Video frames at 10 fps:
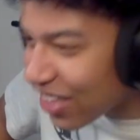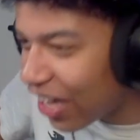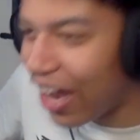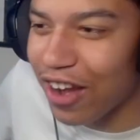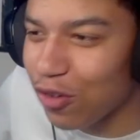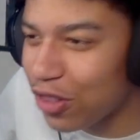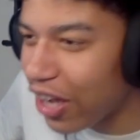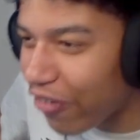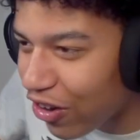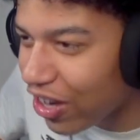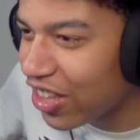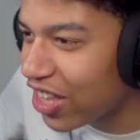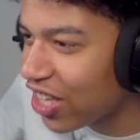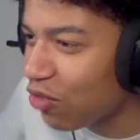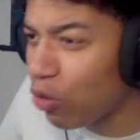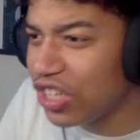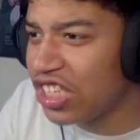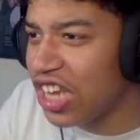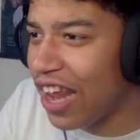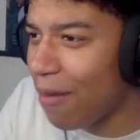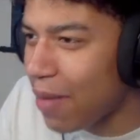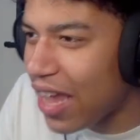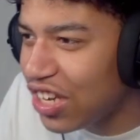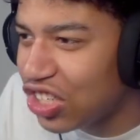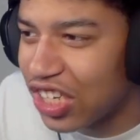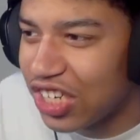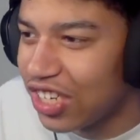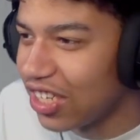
I don't think I've heard anything. Like, what is this animation?